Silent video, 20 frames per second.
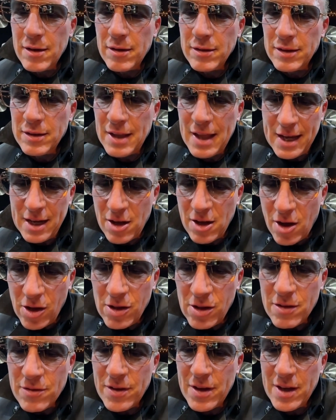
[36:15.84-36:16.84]
like
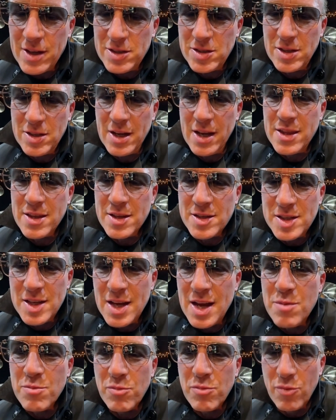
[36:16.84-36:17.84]
all of us in the
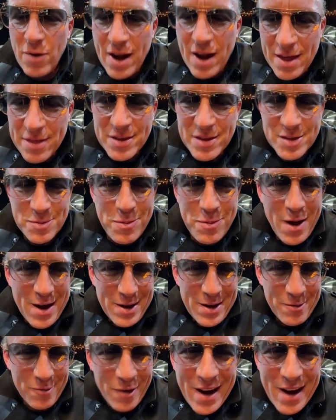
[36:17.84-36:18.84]
same breath as
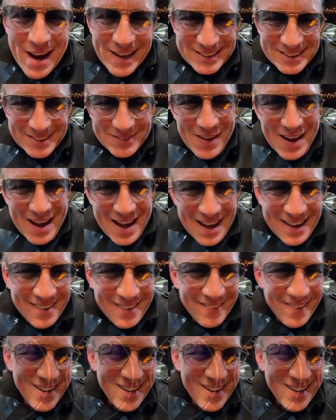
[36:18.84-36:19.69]
Buddy Rich, man. I want